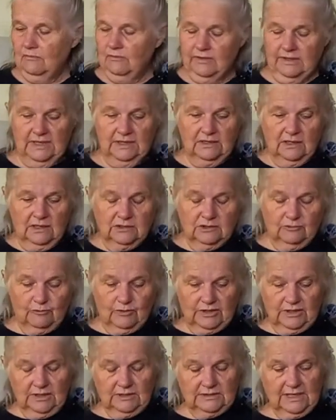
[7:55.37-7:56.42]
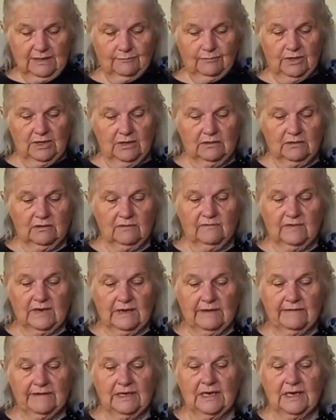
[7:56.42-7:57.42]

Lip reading: We're then going to bring the tapioca flour